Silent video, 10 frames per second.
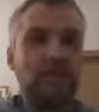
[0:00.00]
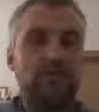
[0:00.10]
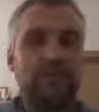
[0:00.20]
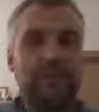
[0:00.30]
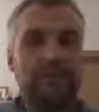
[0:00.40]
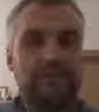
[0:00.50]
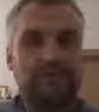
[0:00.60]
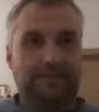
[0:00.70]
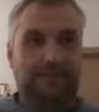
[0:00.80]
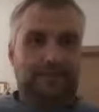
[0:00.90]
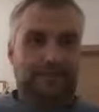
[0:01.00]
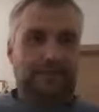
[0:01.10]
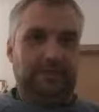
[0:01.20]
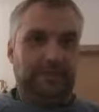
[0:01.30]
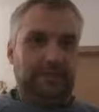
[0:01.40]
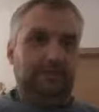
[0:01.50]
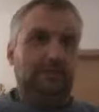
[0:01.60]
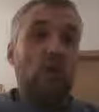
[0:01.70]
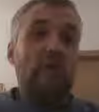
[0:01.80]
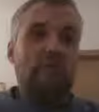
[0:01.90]
sort of
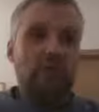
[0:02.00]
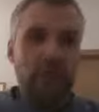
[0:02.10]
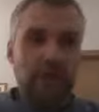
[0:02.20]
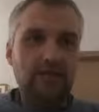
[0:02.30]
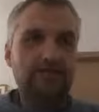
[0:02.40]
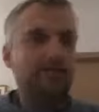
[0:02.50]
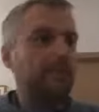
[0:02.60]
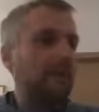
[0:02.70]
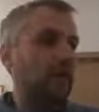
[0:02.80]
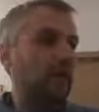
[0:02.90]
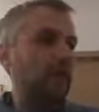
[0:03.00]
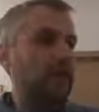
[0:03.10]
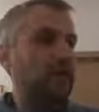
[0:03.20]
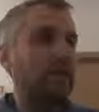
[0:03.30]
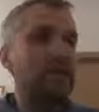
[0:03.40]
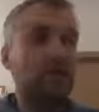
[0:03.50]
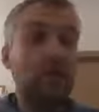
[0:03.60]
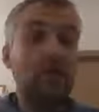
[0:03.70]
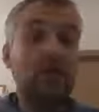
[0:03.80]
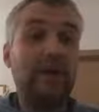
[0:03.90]
mowing machine, if you say
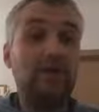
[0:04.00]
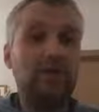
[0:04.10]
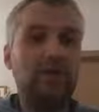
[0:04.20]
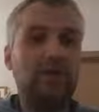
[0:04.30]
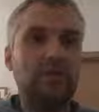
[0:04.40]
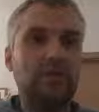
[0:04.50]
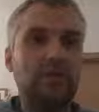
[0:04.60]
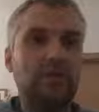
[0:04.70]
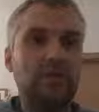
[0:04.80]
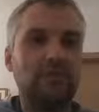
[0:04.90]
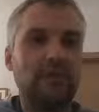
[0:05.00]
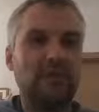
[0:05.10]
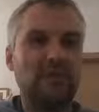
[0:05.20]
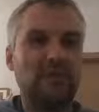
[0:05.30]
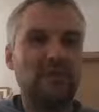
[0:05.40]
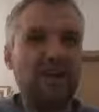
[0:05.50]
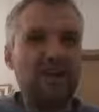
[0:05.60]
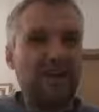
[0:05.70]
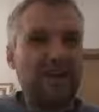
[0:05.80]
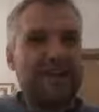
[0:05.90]
so. You have to use some other skills because the
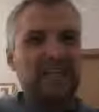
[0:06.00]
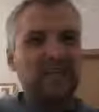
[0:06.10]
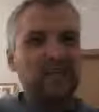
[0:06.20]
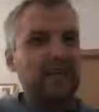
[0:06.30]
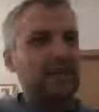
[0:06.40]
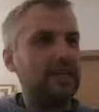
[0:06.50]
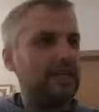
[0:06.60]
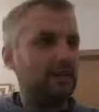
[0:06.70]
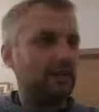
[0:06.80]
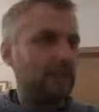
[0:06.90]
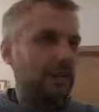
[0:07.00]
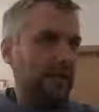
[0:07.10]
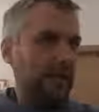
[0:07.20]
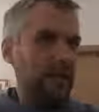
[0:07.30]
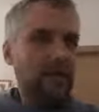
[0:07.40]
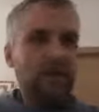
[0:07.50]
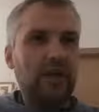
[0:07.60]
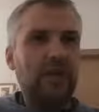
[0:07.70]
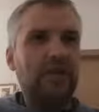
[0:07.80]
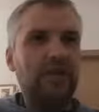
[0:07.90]
grass is like, it's about, I don't know, a
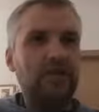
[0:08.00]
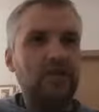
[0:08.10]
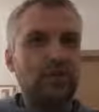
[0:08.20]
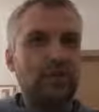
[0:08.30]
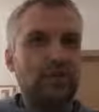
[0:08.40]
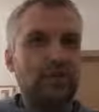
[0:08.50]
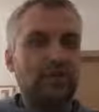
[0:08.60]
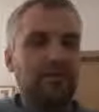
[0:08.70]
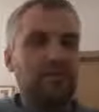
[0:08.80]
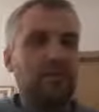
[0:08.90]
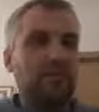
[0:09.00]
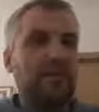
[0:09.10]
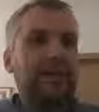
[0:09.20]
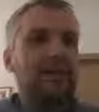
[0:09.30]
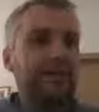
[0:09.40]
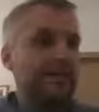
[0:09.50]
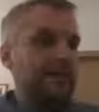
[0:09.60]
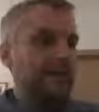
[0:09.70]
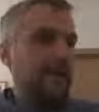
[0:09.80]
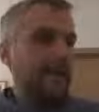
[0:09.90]
couple of inches above the tarmac.
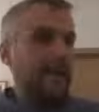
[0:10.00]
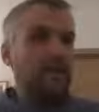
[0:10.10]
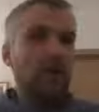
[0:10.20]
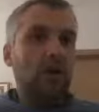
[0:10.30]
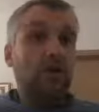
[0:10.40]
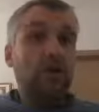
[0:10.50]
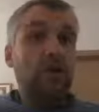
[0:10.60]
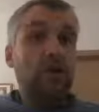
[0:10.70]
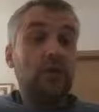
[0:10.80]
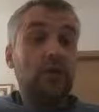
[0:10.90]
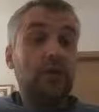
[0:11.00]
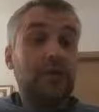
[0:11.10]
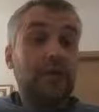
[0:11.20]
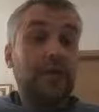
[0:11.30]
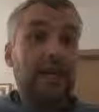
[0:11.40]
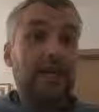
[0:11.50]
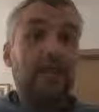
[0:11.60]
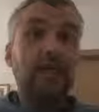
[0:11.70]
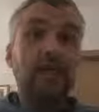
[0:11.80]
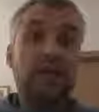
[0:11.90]
So what you do, you take
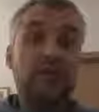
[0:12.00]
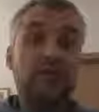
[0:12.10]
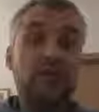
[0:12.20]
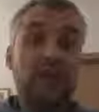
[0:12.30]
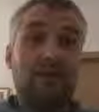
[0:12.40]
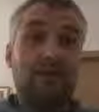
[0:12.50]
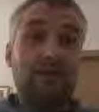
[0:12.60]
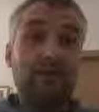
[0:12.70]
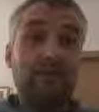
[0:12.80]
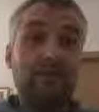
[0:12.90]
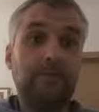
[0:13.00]
another type of shovel